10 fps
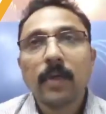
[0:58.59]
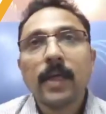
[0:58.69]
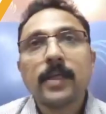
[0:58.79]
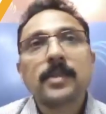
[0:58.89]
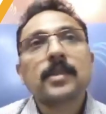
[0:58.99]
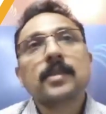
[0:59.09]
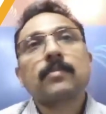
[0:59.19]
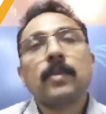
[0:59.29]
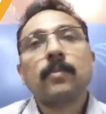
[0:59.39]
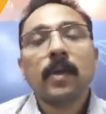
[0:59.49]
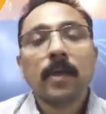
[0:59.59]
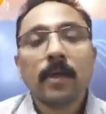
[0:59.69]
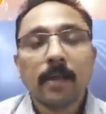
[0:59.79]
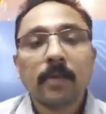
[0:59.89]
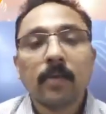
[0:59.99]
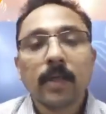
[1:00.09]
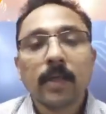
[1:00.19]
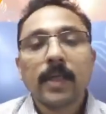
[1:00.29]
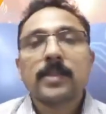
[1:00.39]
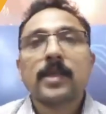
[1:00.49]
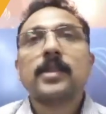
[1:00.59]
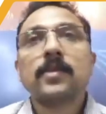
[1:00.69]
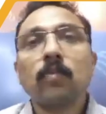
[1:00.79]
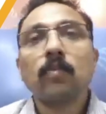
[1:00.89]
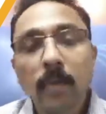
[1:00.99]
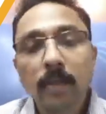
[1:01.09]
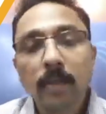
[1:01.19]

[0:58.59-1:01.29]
as people or the organization is moving